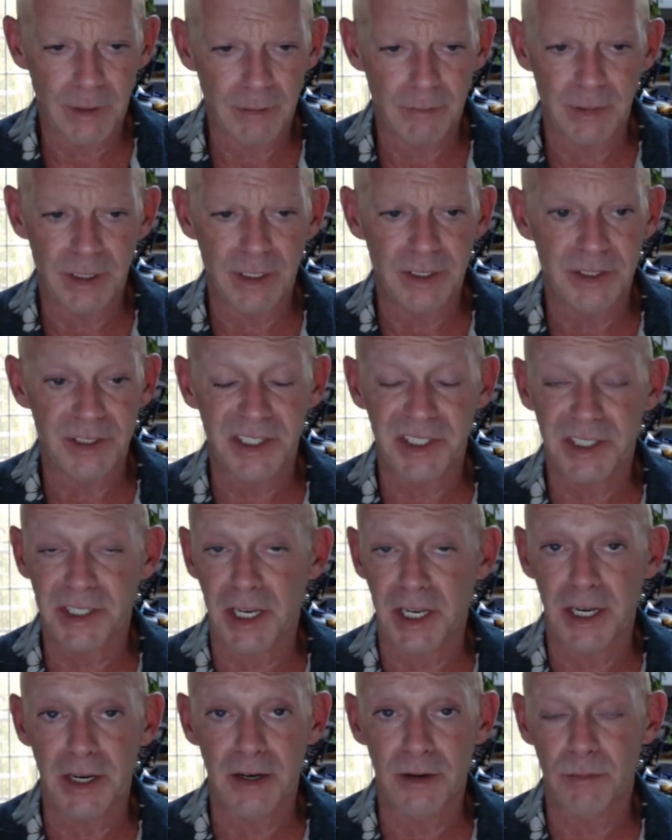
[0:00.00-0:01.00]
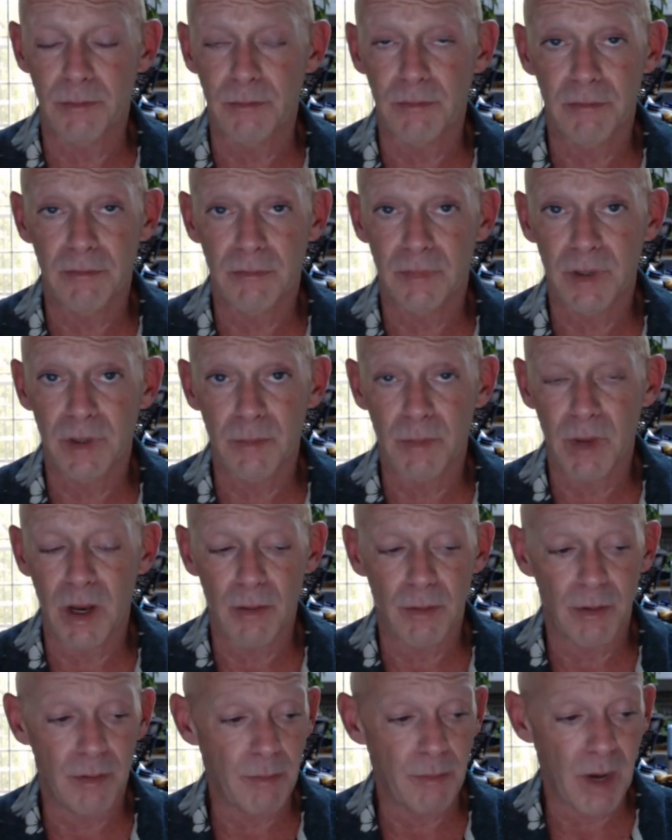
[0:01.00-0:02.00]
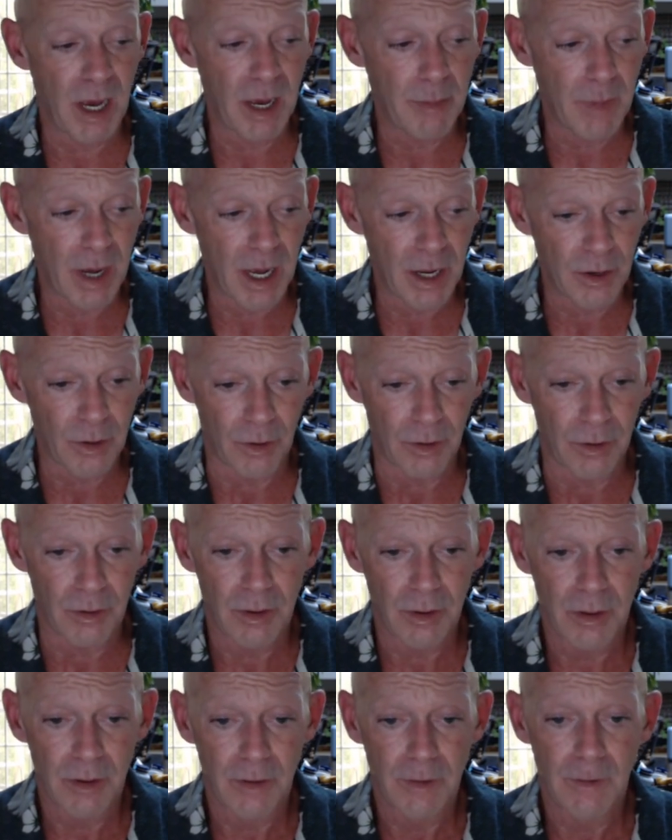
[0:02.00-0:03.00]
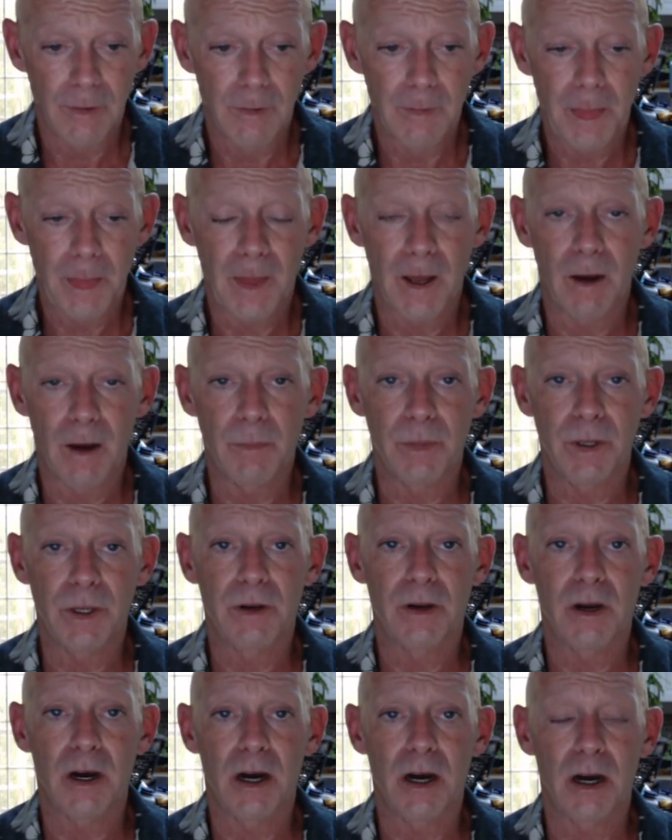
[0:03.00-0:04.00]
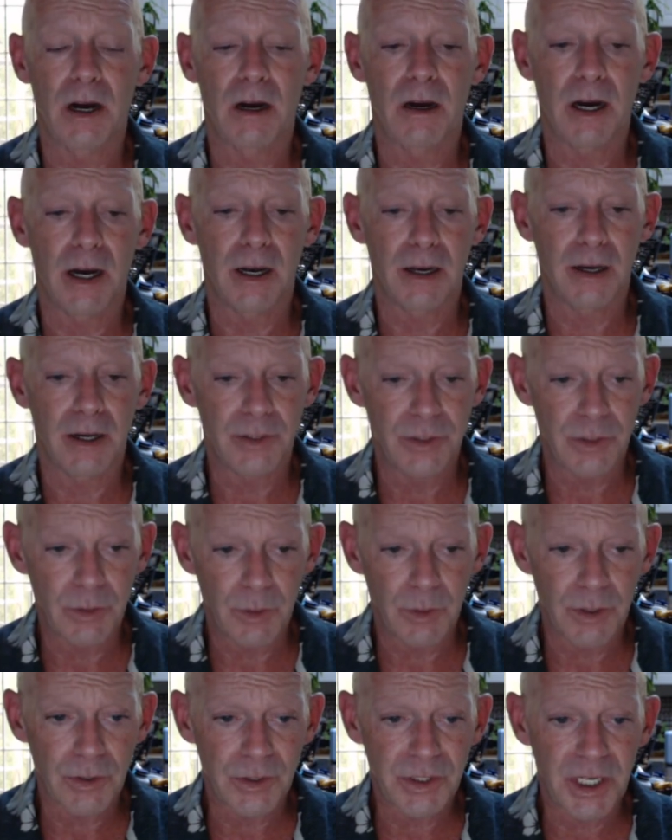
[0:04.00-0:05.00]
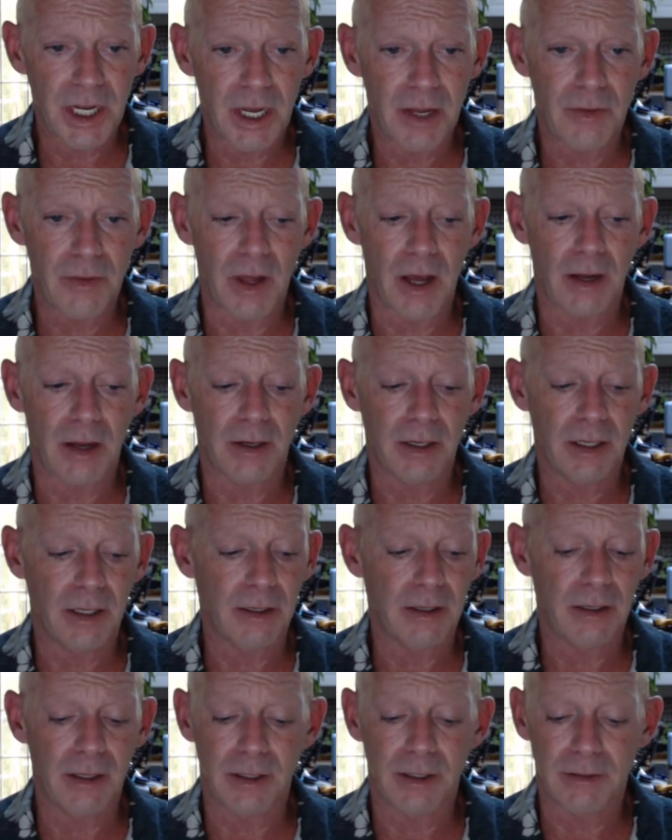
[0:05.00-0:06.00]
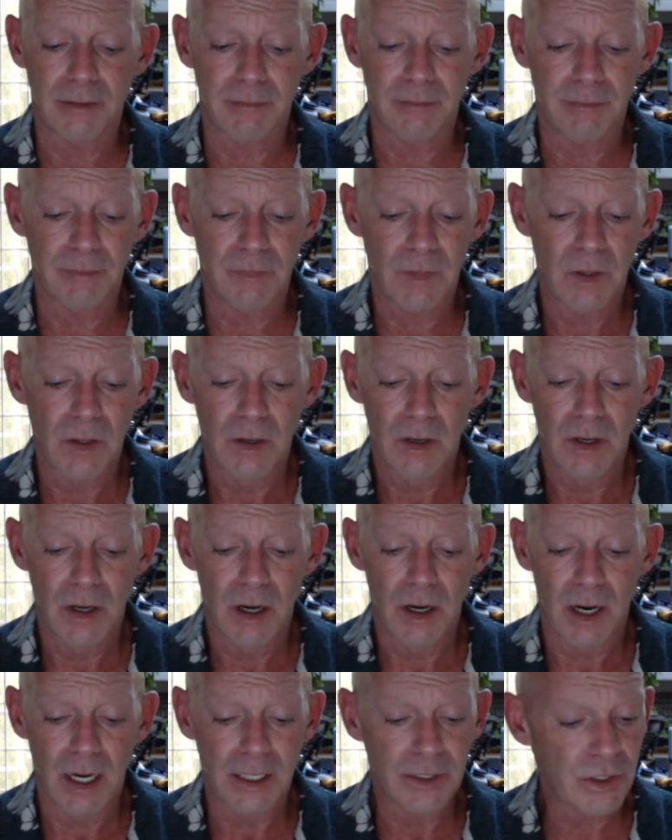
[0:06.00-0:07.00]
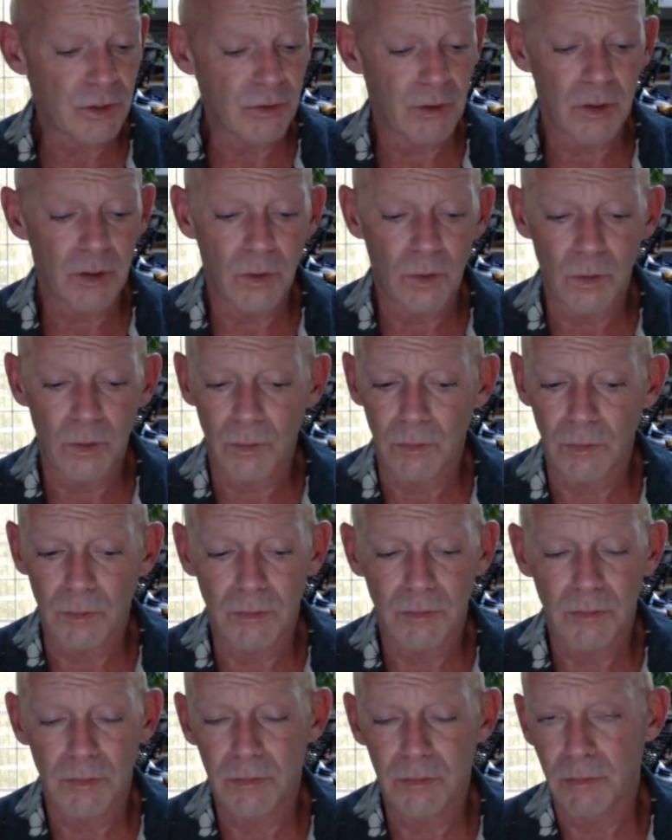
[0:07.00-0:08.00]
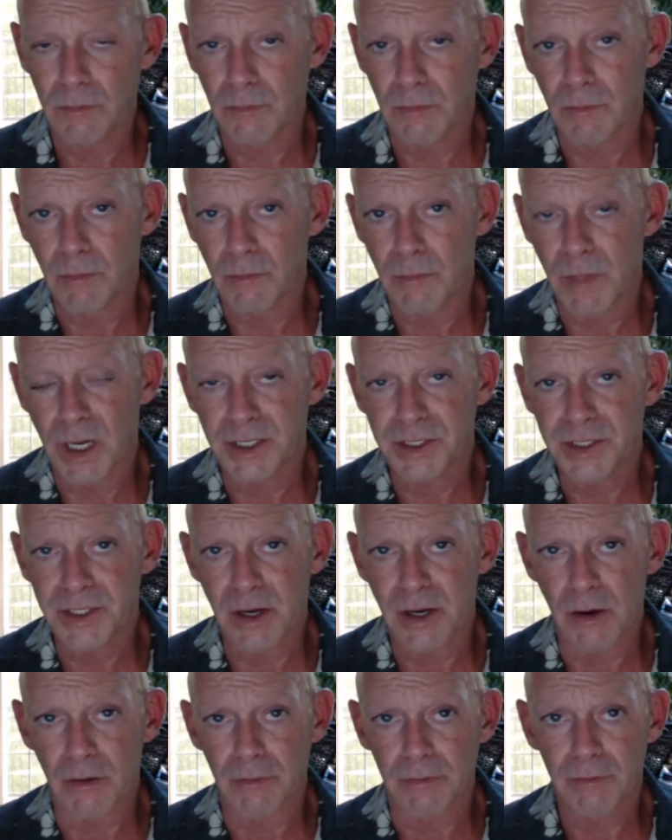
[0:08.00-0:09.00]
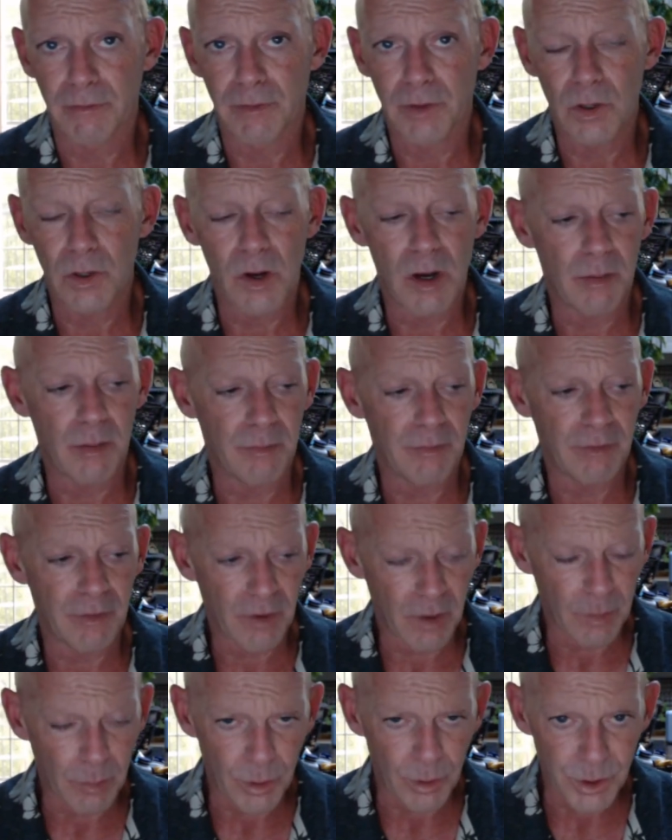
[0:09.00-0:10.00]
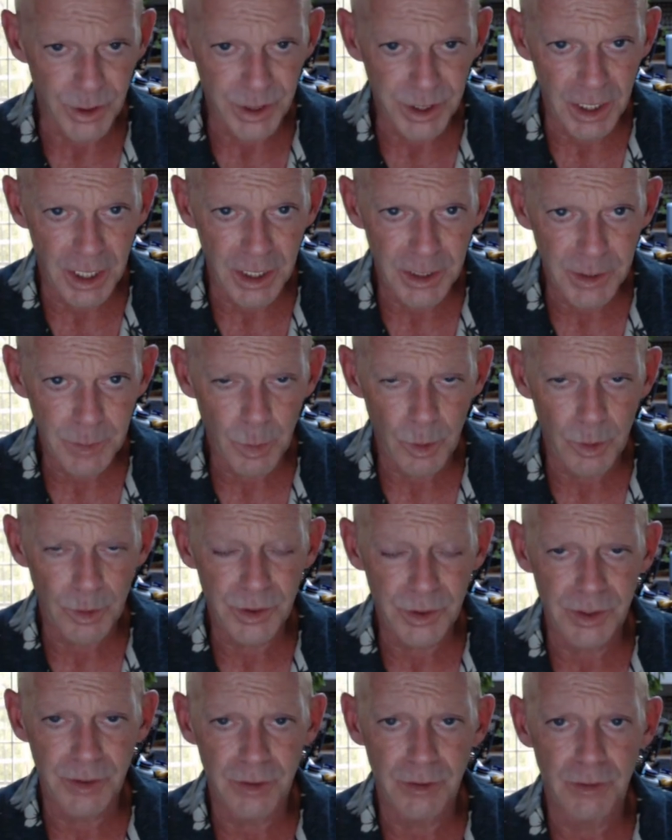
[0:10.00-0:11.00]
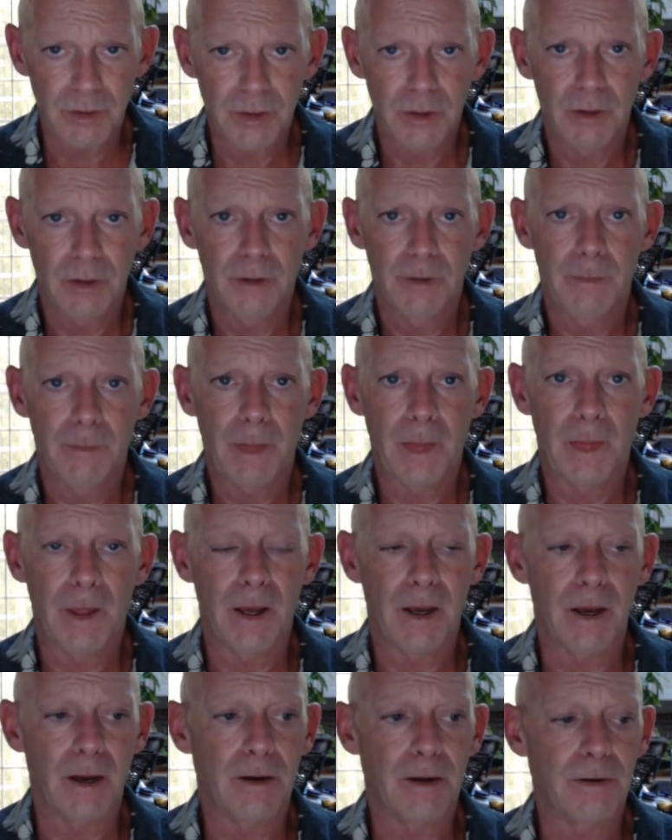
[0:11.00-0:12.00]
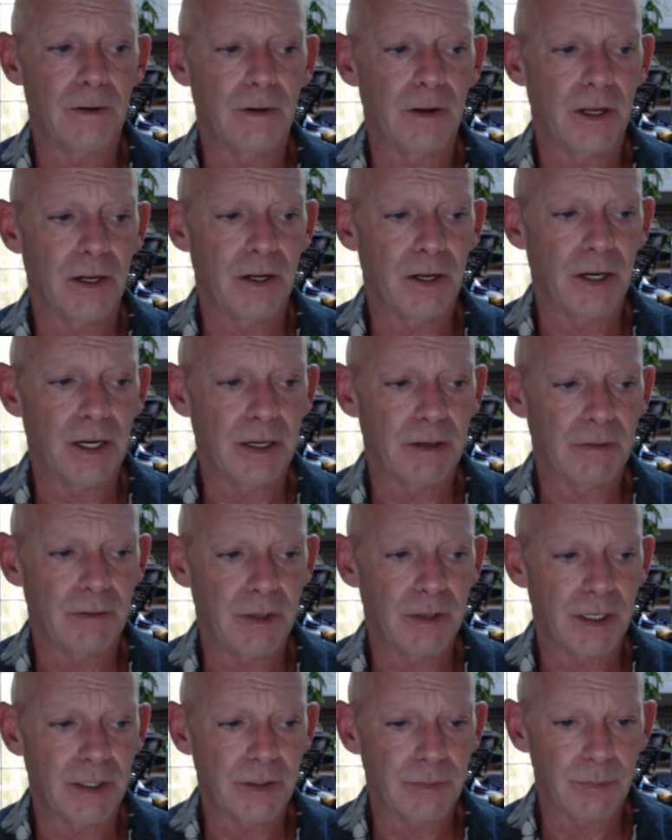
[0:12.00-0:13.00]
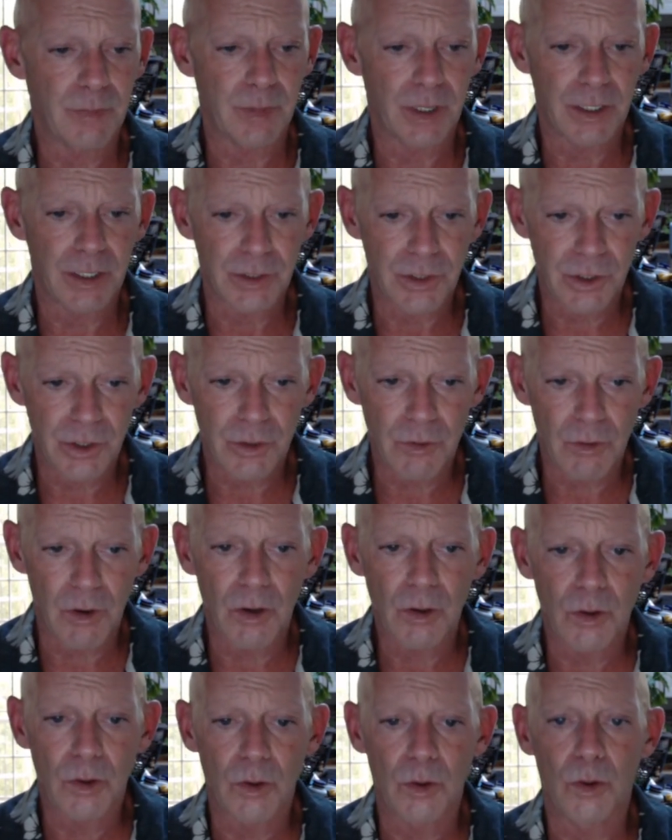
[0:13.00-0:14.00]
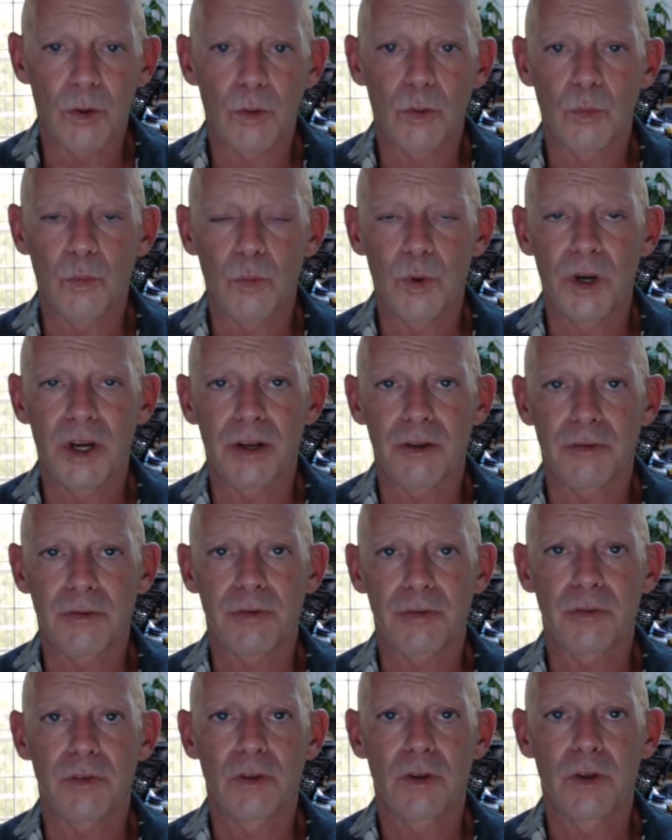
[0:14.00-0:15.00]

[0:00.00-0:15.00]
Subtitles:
insane manner. I mean, I do understand that. I struggle myself. I'm a very precise person, and I struggle with